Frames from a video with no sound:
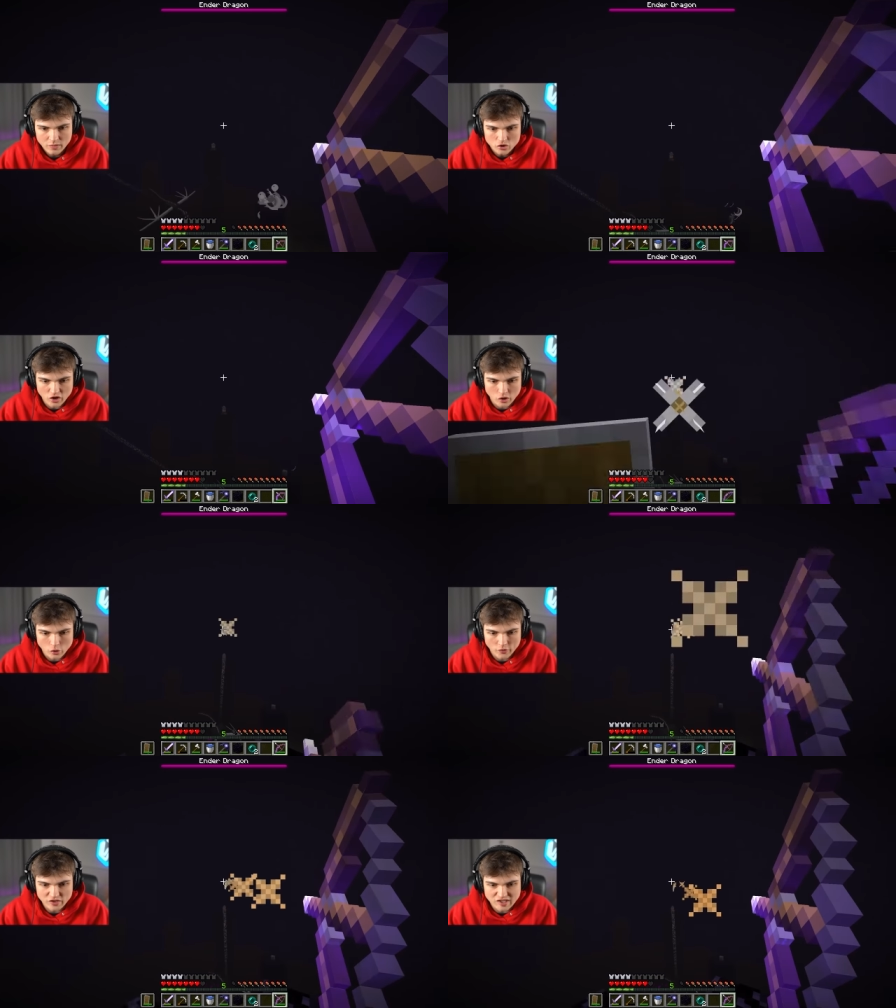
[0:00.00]
Digger,
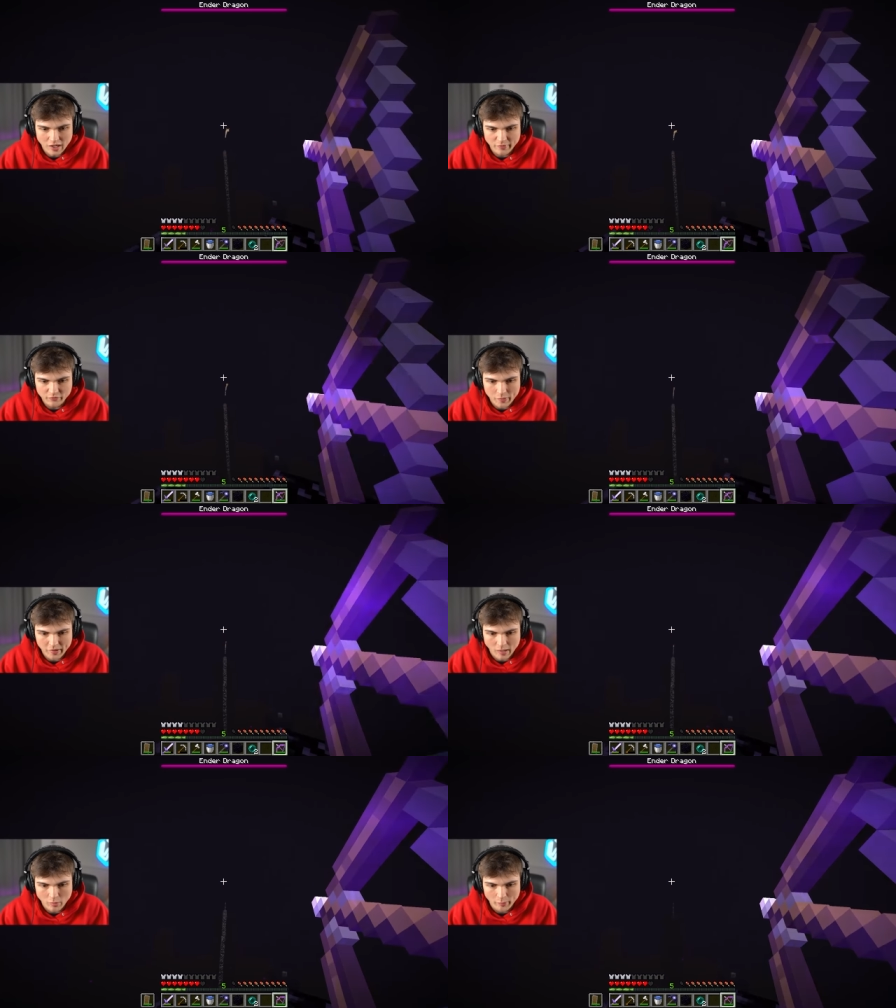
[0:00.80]
you have to tell me if we
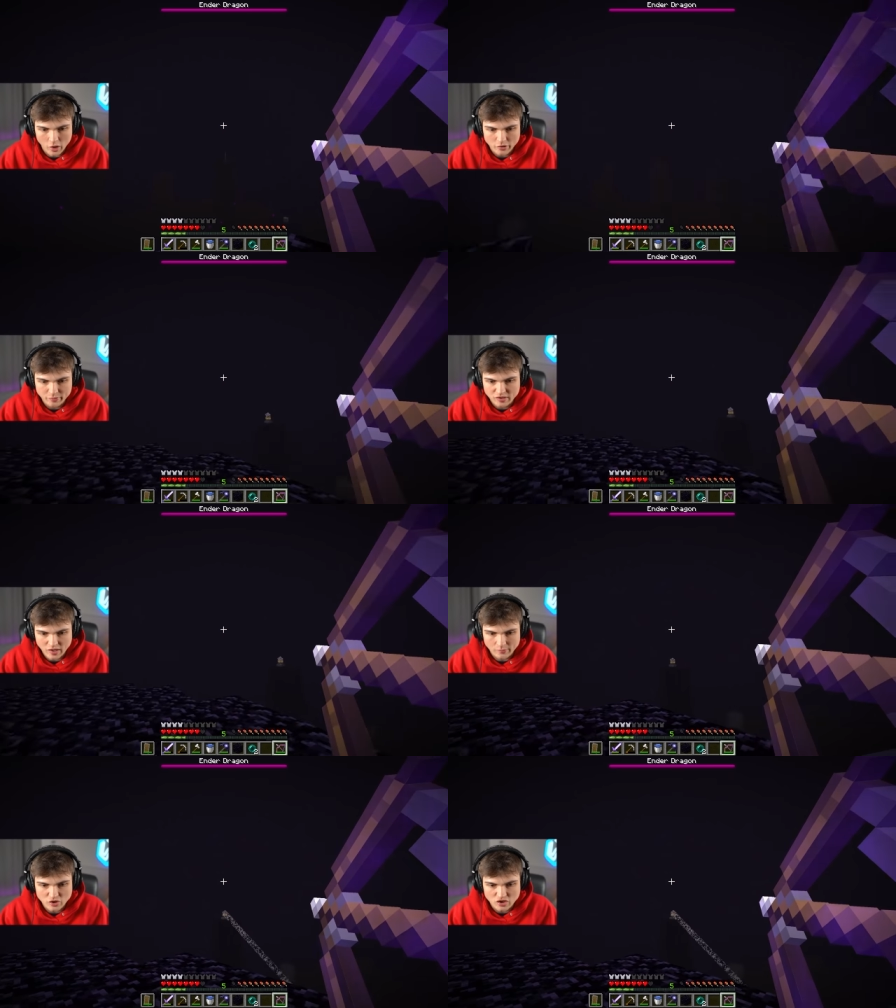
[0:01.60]
become a bird because
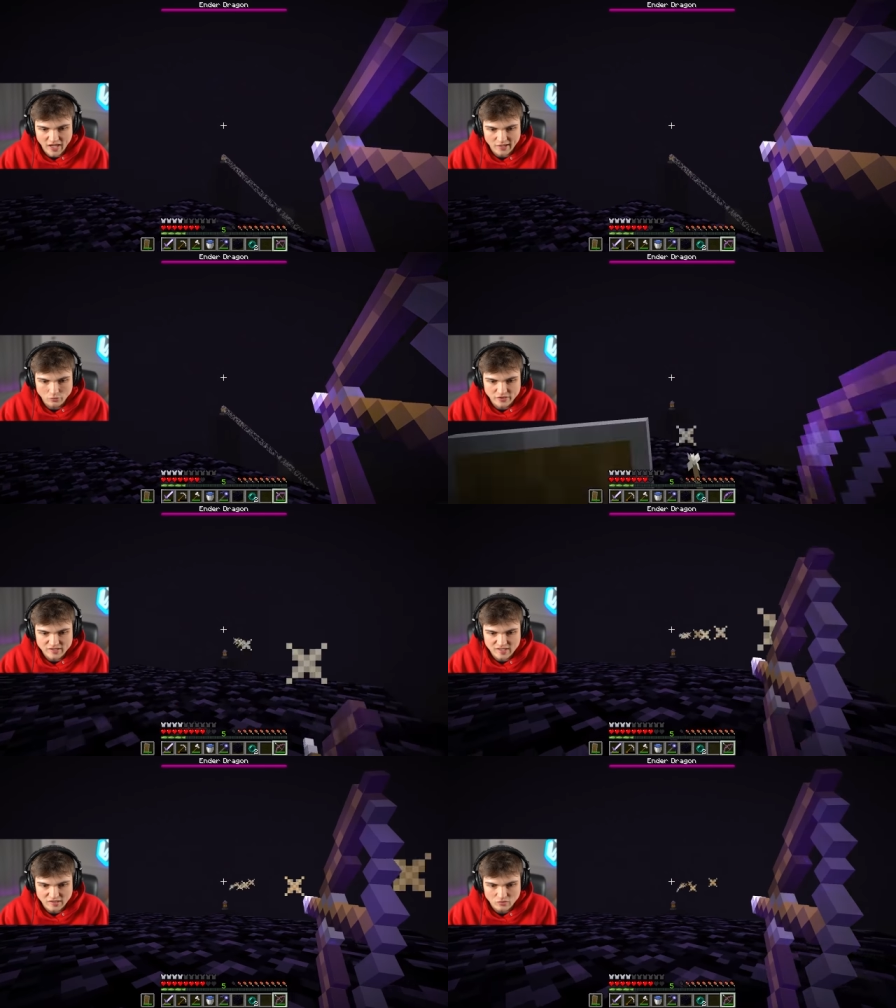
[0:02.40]
I'm just getting all
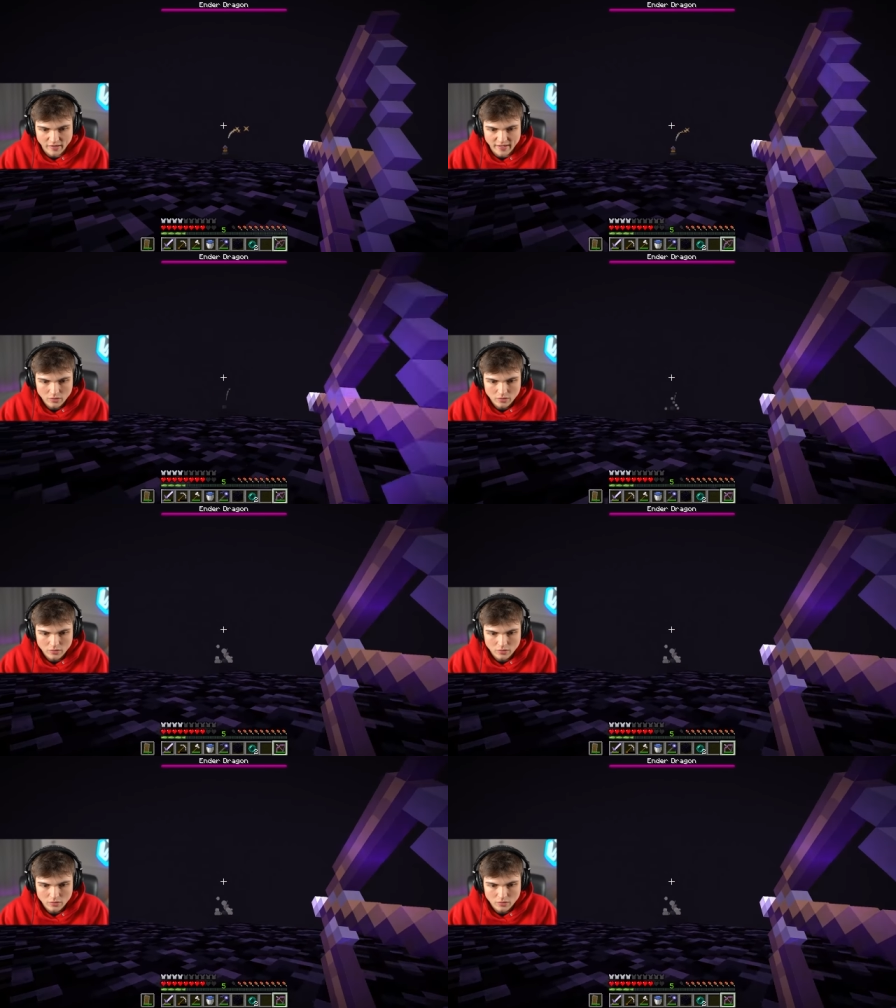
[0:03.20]
these things right now.